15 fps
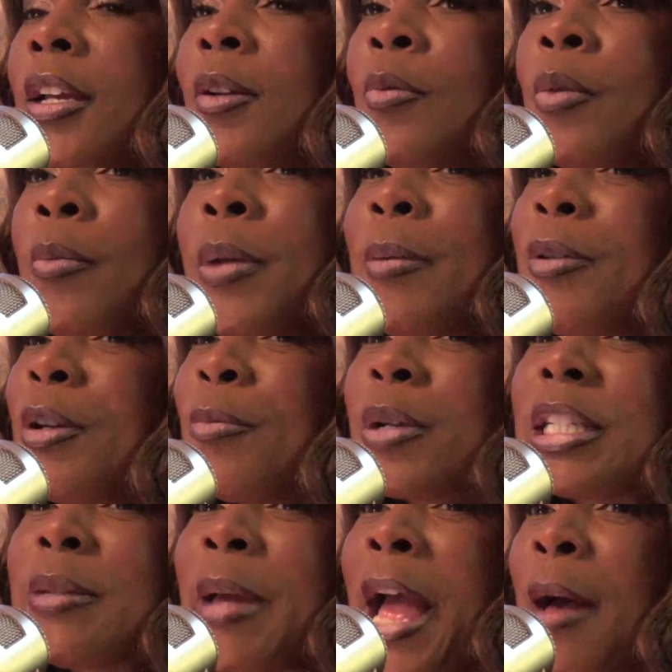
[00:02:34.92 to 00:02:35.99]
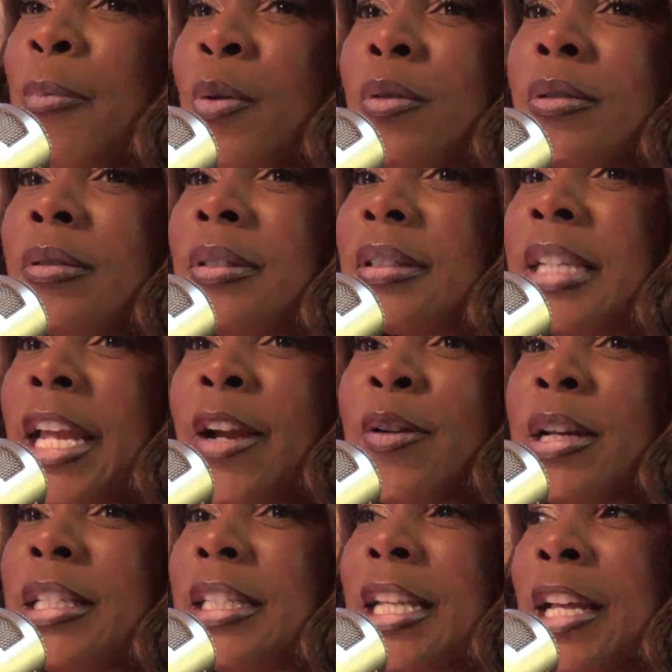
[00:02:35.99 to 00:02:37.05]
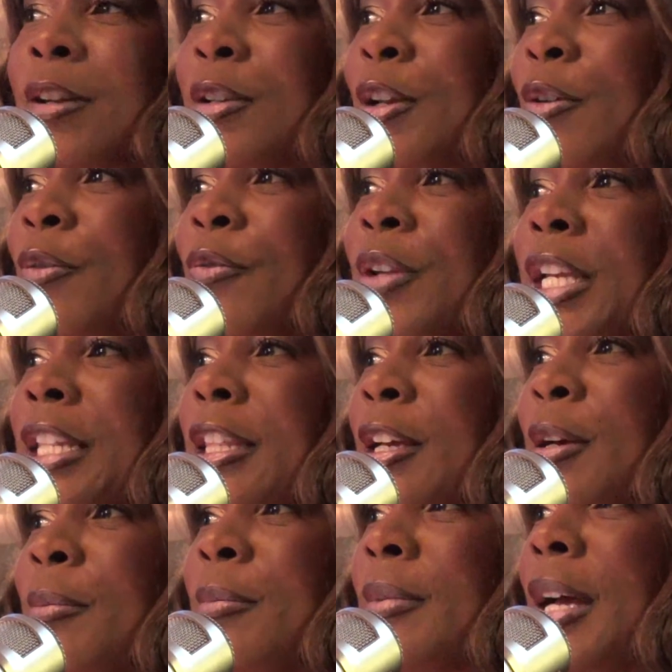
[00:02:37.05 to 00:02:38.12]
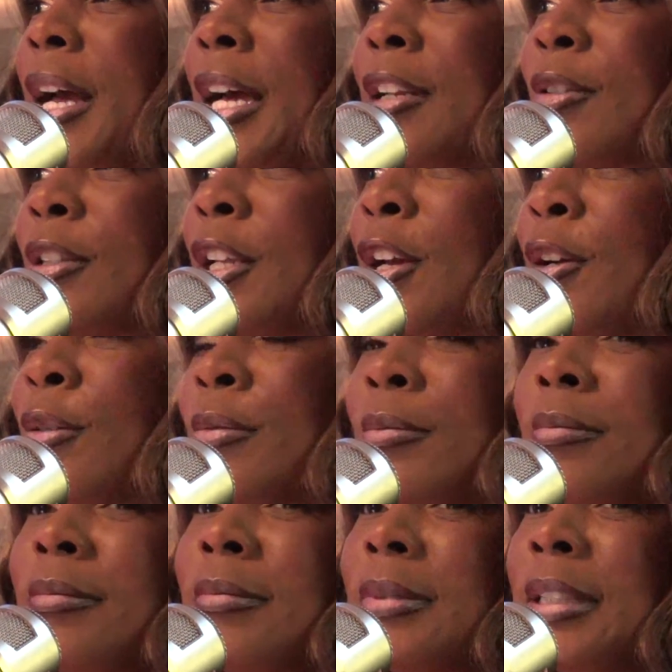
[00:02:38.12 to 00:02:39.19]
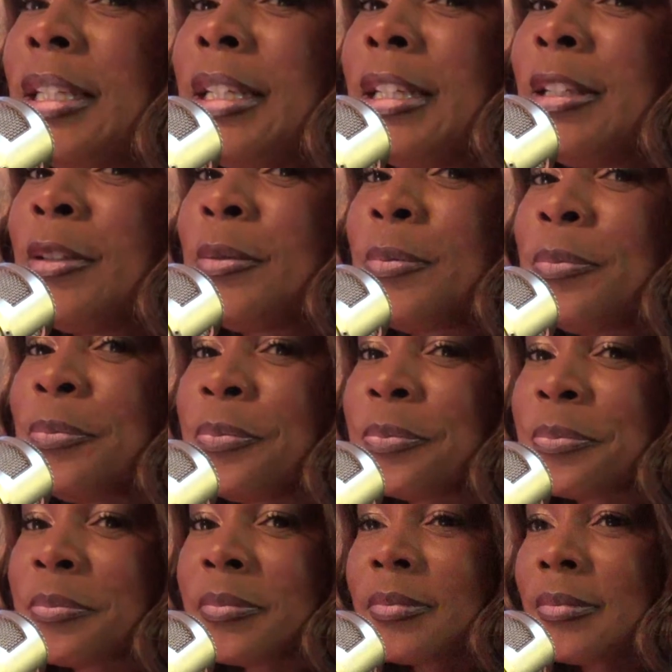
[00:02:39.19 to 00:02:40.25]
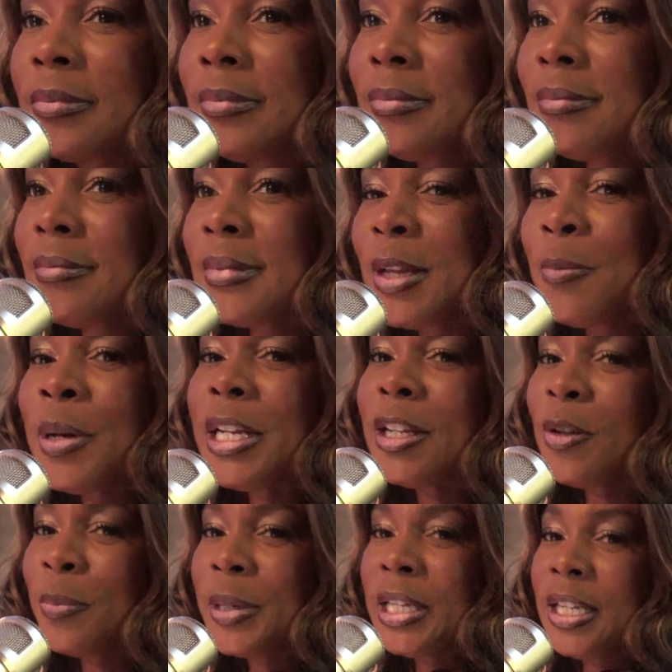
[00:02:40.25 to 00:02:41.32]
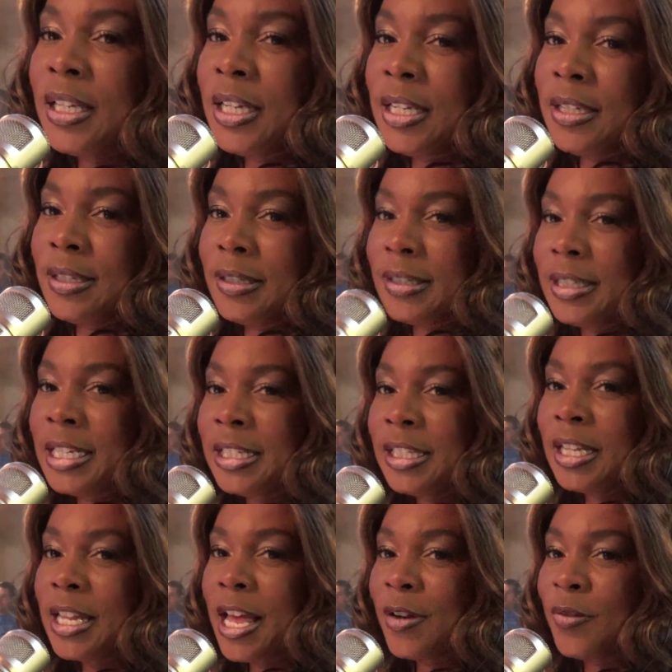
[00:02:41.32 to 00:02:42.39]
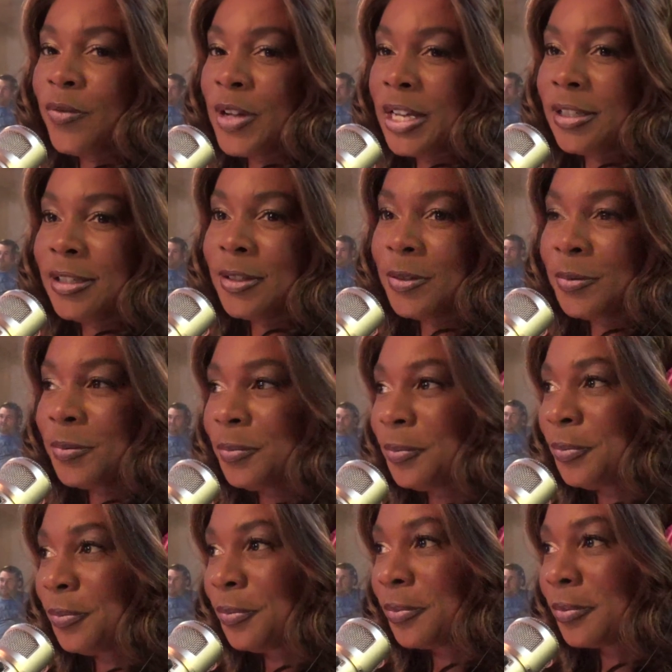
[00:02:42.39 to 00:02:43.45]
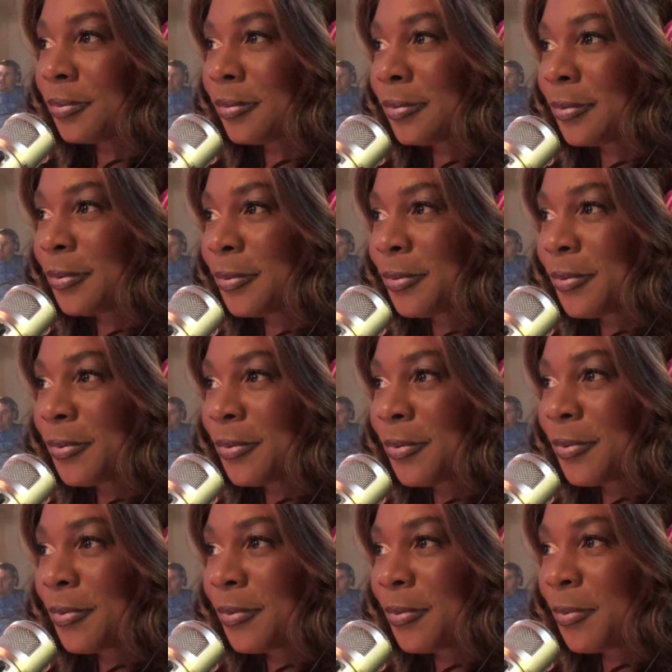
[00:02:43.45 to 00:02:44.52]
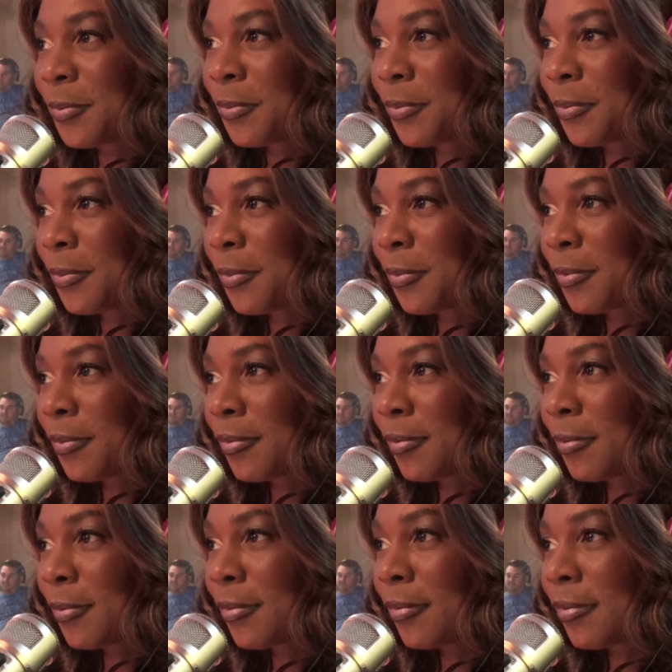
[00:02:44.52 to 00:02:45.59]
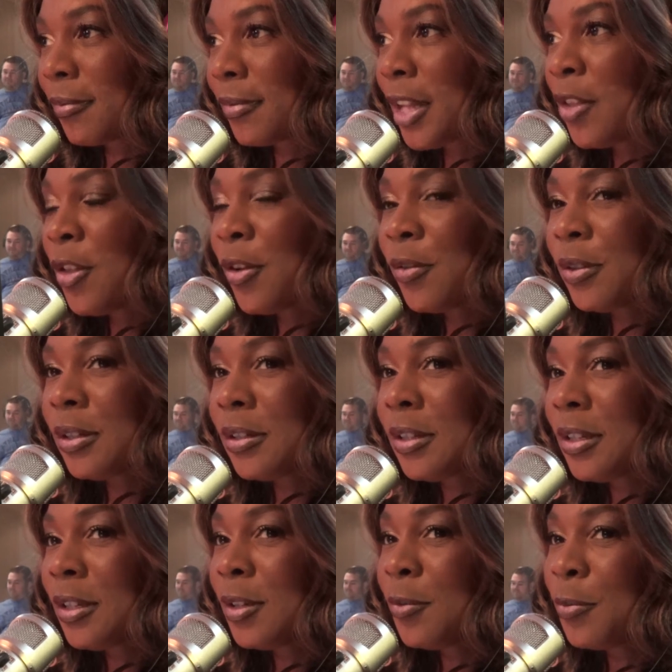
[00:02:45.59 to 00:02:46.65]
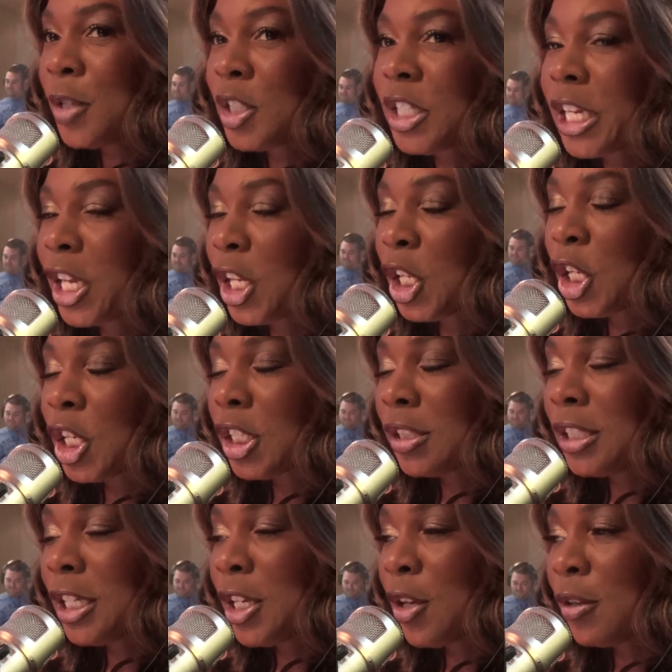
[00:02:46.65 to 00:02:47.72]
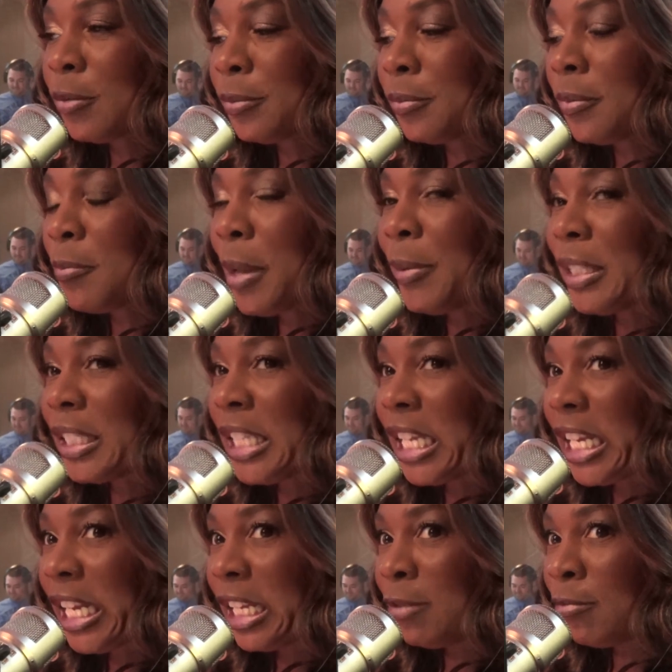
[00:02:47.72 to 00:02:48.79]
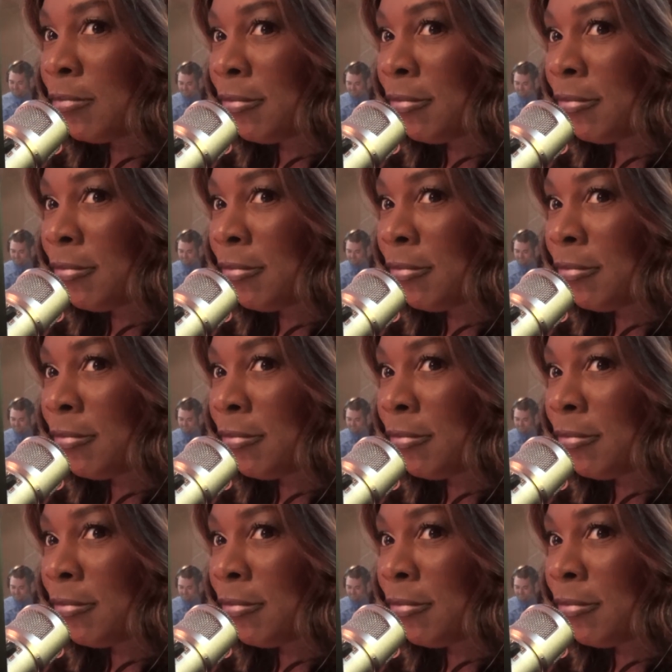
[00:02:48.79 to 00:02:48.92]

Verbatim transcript: Well, maybe you can bring some apples, oh, carrots. I, I don't it. know. Feed them. I don't know. You got to turn your mic off. Other way. But it'll be good. Okay, it's a lot of fun. I said I doubt it. They probably have a fit if you fed those yeah. horses. They're very expensive. I'm They're trying to stir it up. Particular, you know, maybe sneak it in.